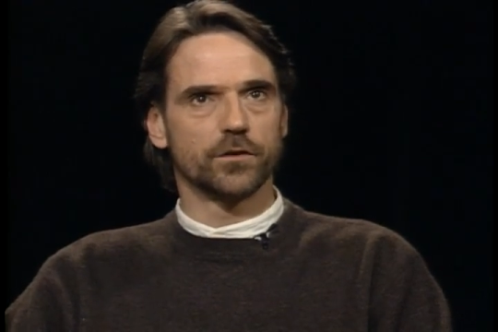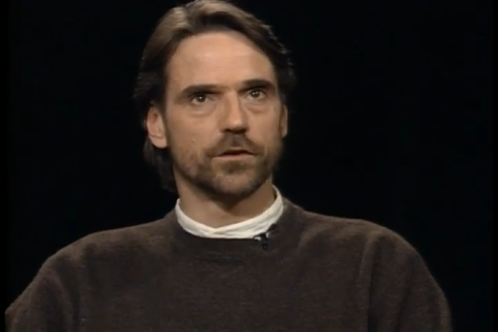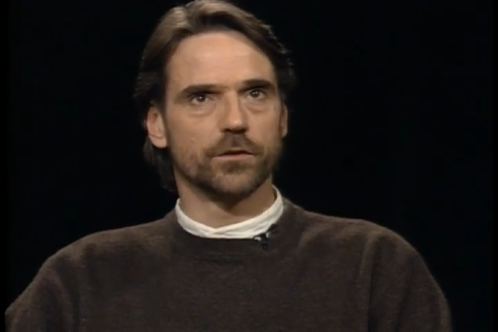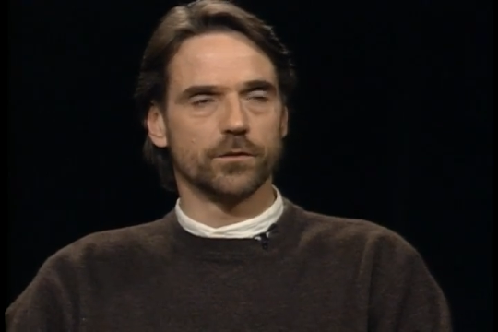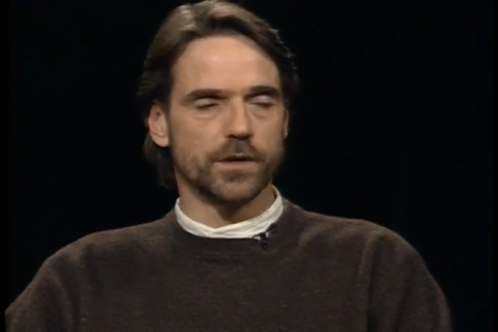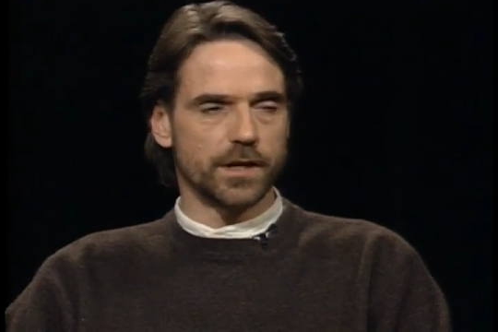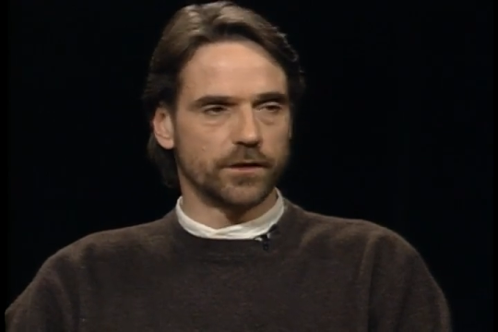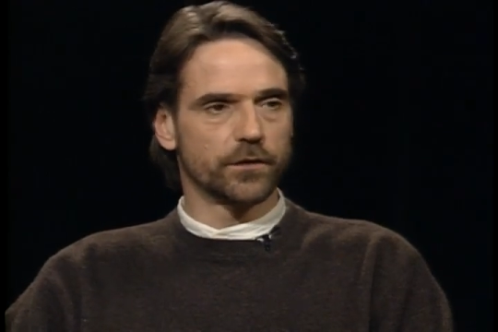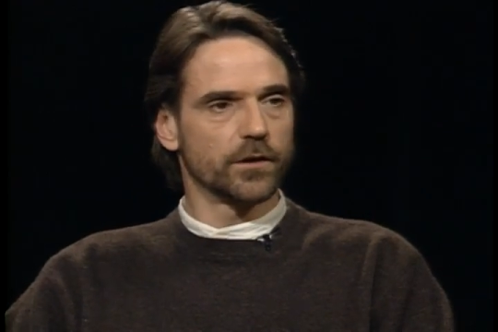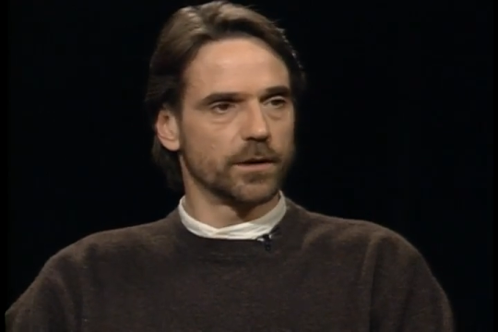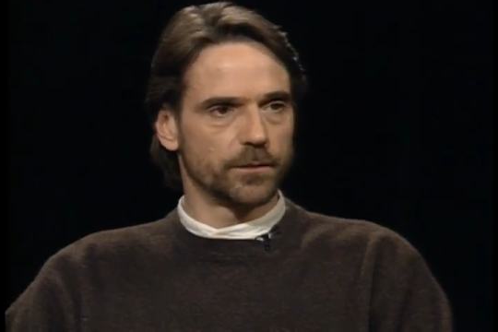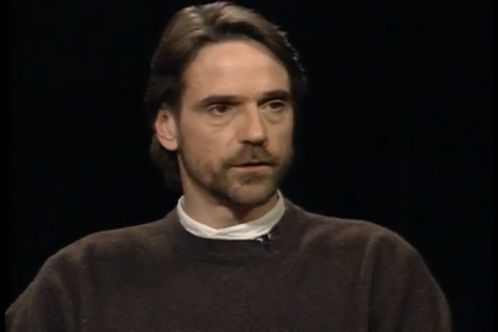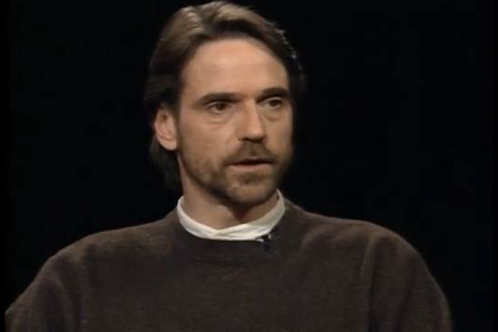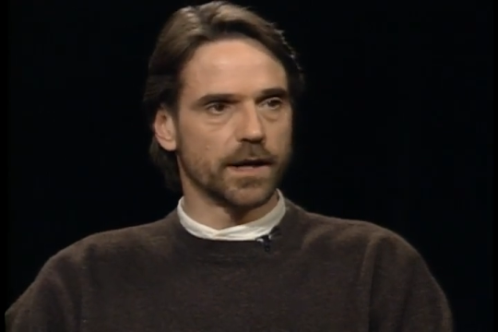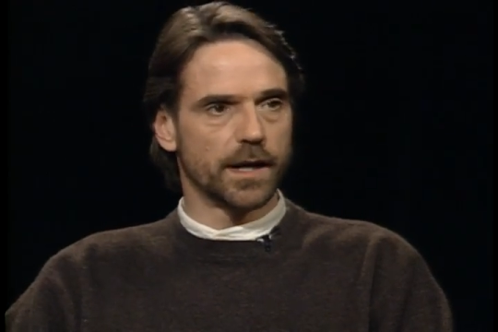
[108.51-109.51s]
read
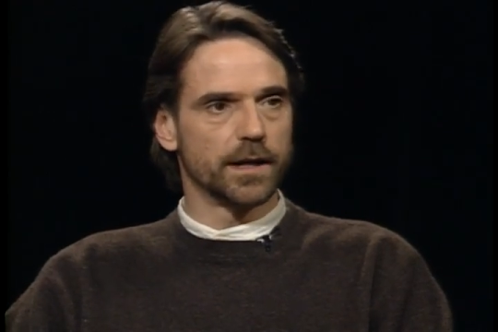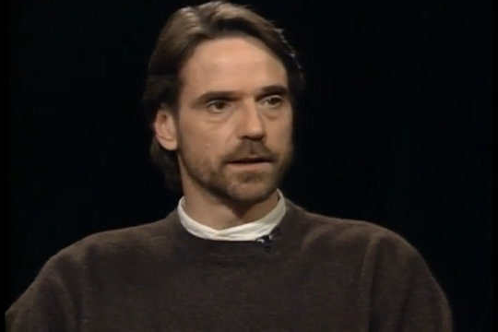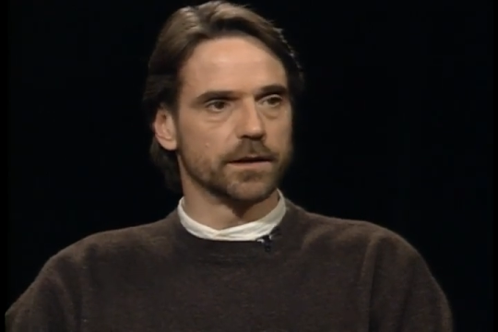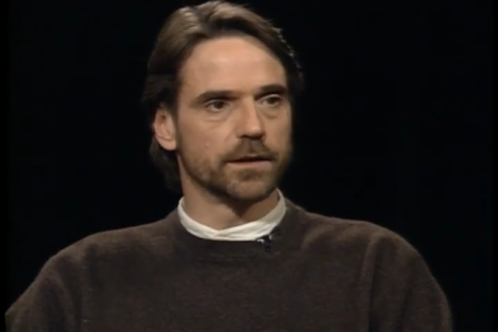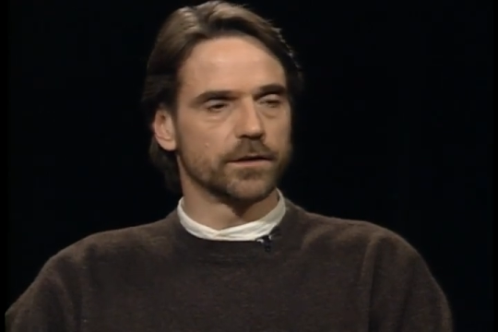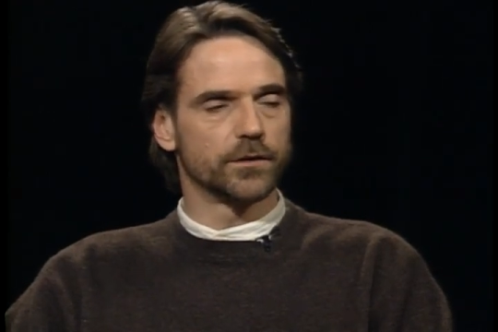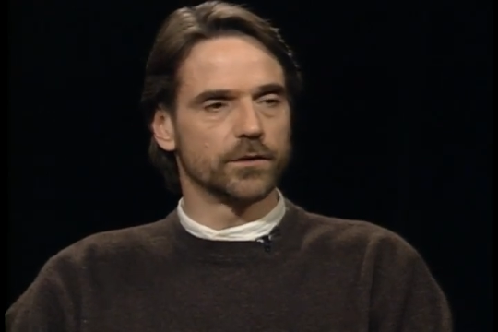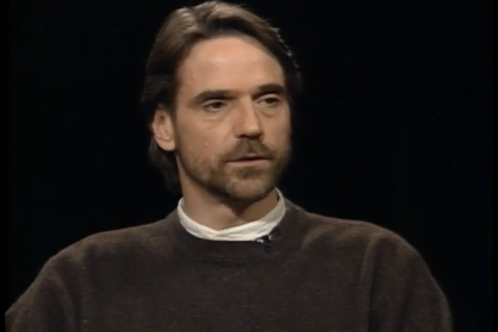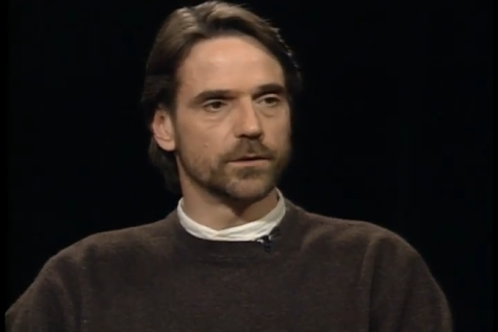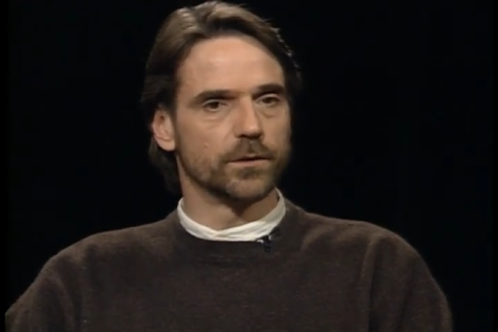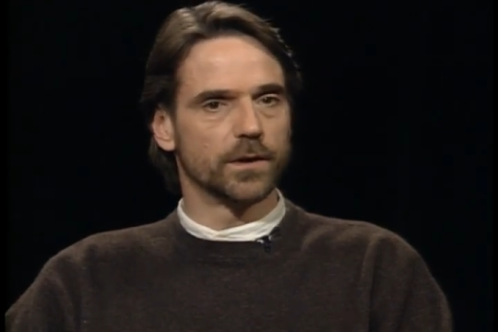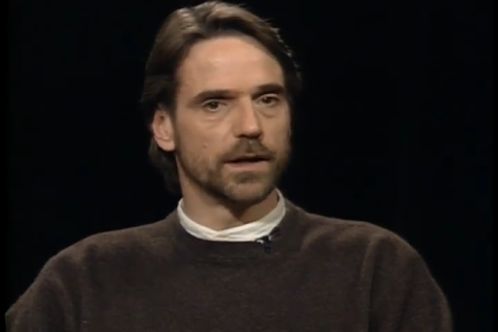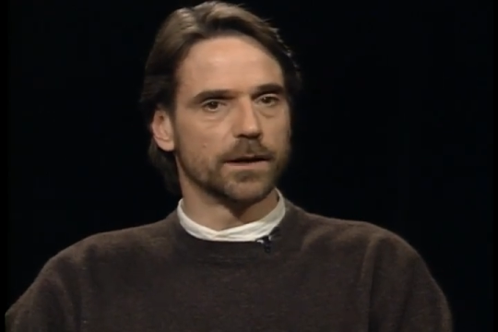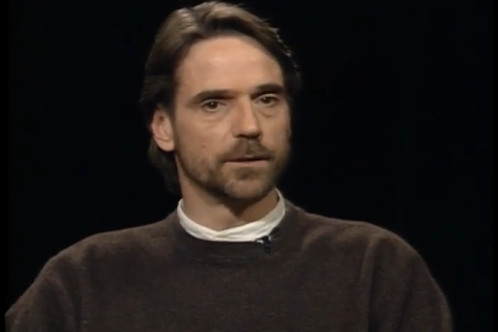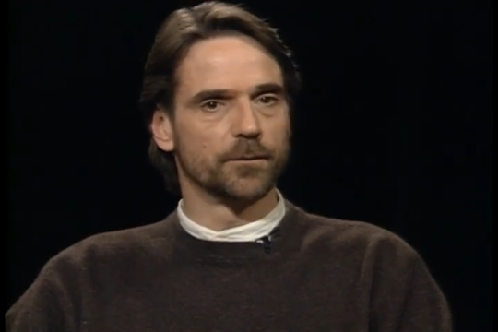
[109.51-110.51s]
scripts again and
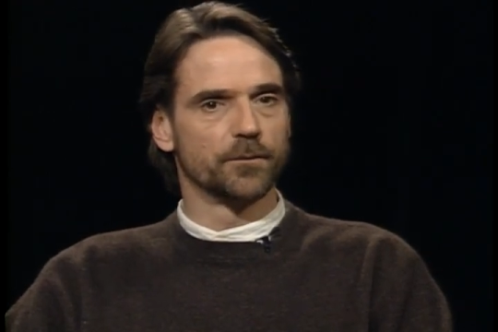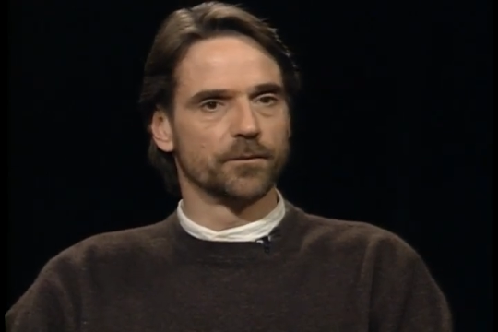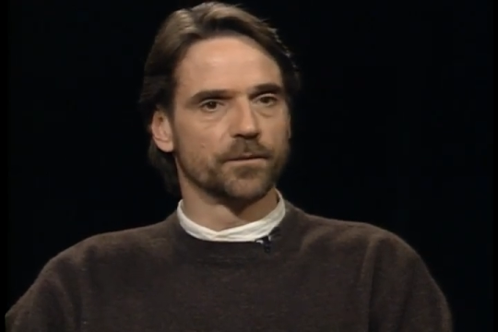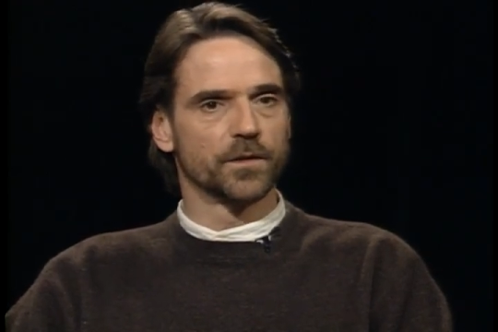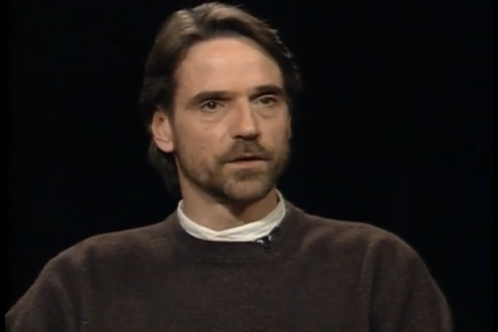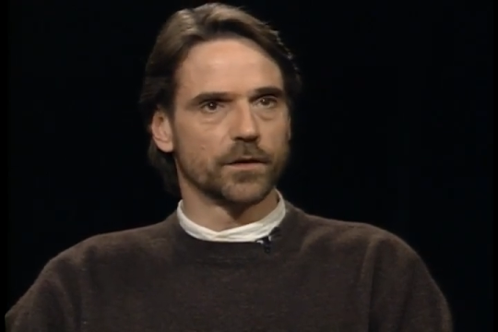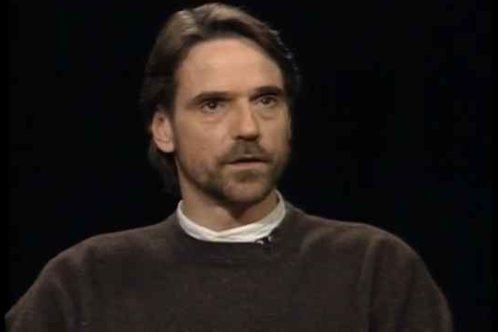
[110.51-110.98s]
to